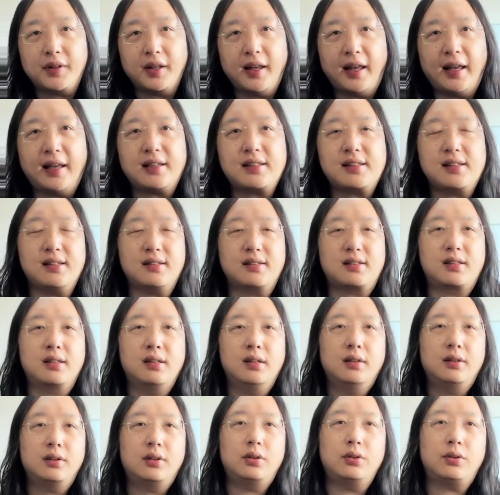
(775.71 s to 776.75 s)
the access
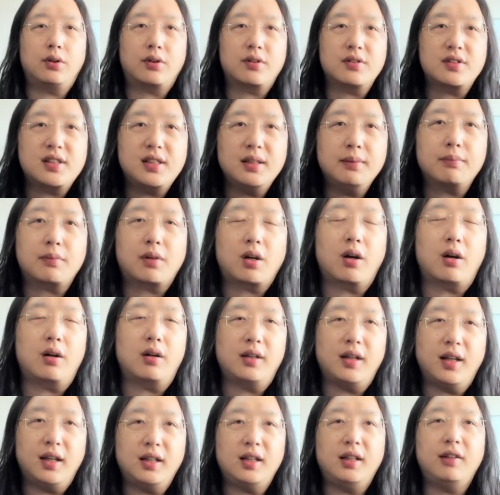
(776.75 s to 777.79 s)
to your SIM card.